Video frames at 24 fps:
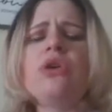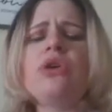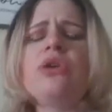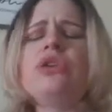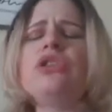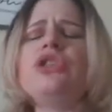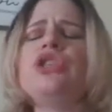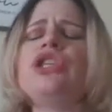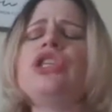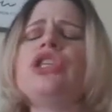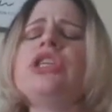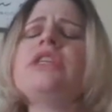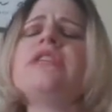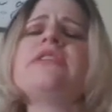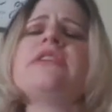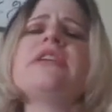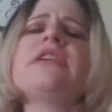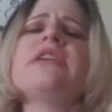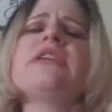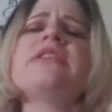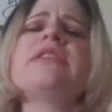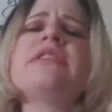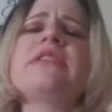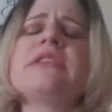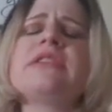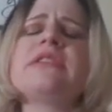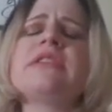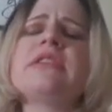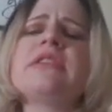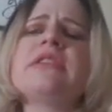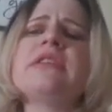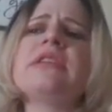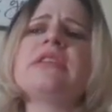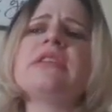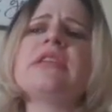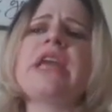Jesus
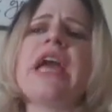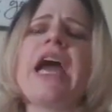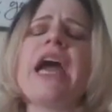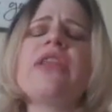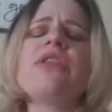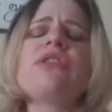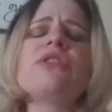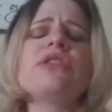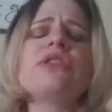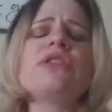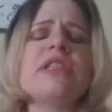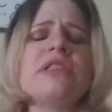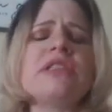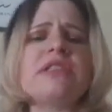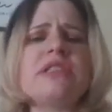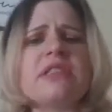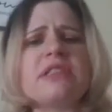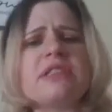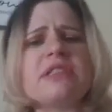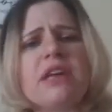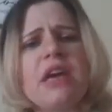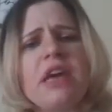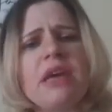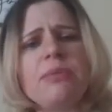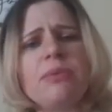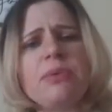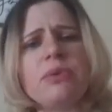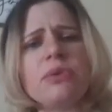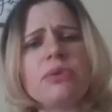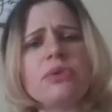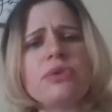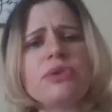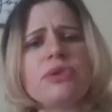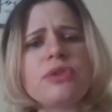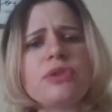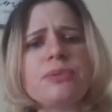gathers his
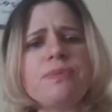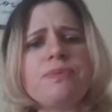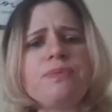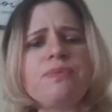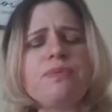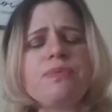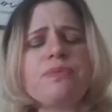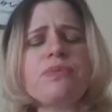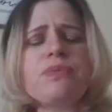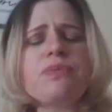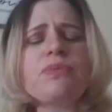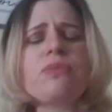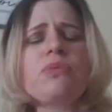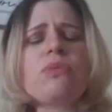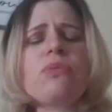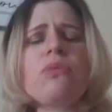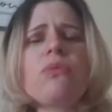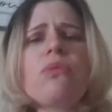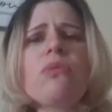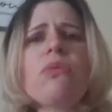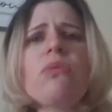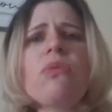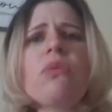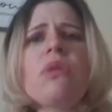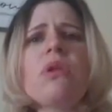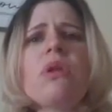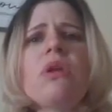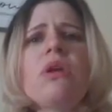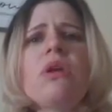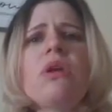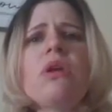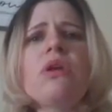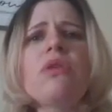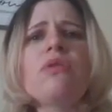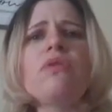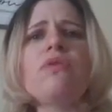disciples
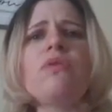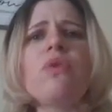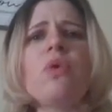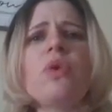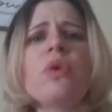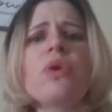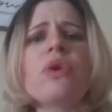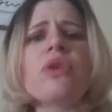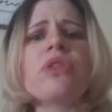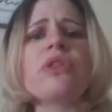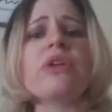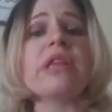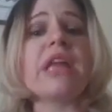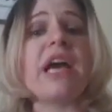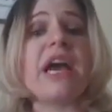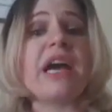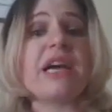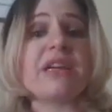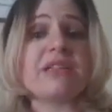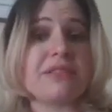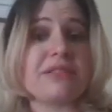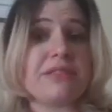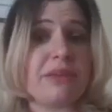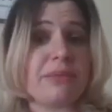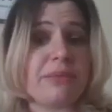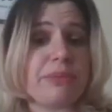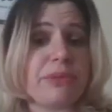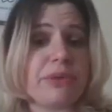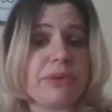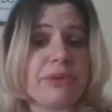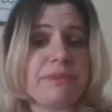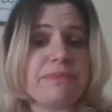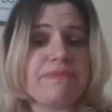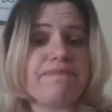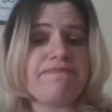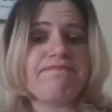for the Last
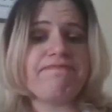Supper,